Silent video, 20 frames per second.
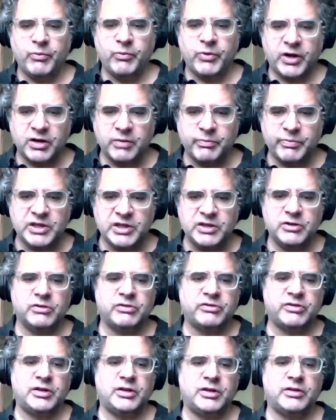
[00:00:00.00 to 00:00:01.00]
we're going to be
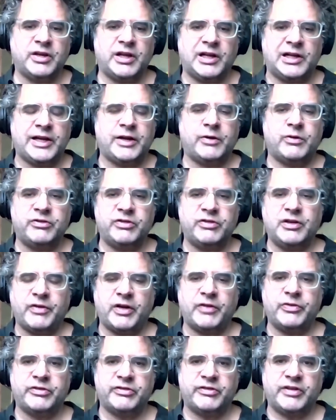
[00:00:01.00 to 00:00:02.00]
using the clarity of
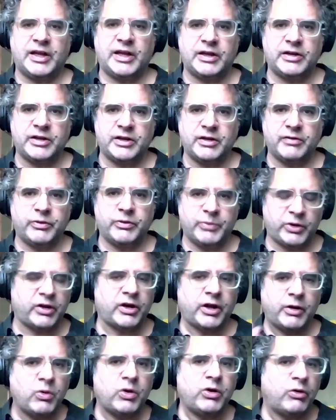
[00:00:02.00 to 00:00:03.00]
understanding of the book.
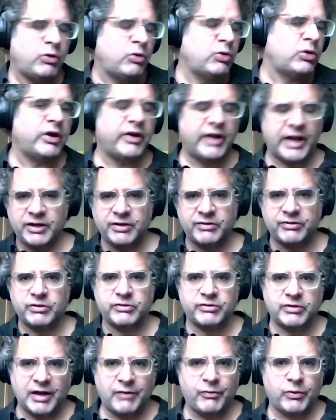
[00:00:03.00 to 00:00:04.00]
And I want all our
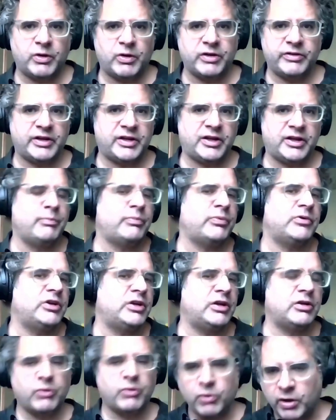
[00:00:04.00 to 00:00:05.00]
editors and everyone in the
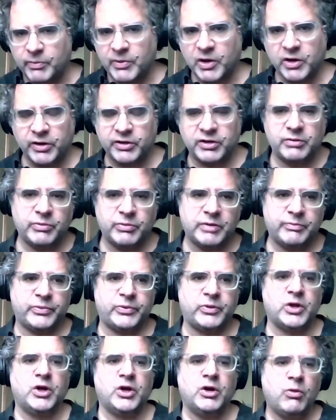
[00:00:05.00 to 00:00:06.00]
company and all our marketing
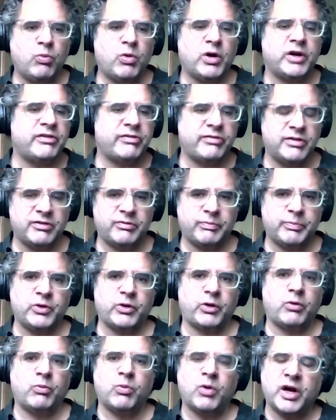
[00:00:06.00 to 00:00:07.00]
people, what is this
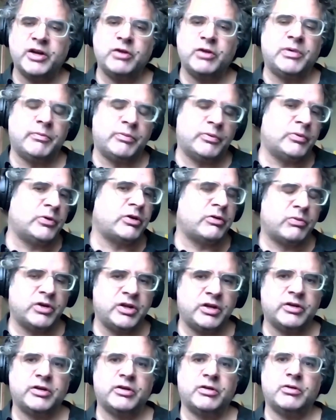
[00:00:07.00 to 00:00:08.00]
book? Why do people want to
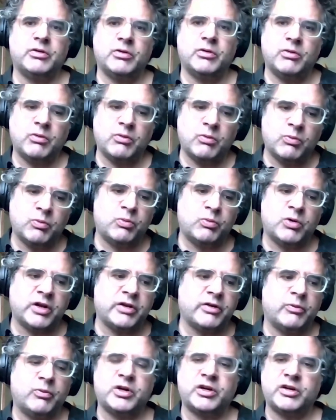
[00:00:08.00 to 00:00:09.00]
read it?
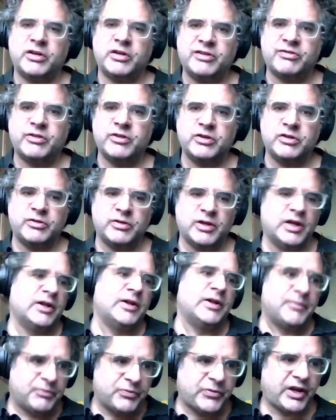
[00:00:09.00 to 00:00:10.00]
what what is the
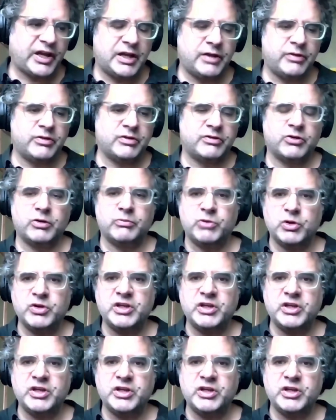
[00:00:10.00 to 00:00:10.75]
I hate the term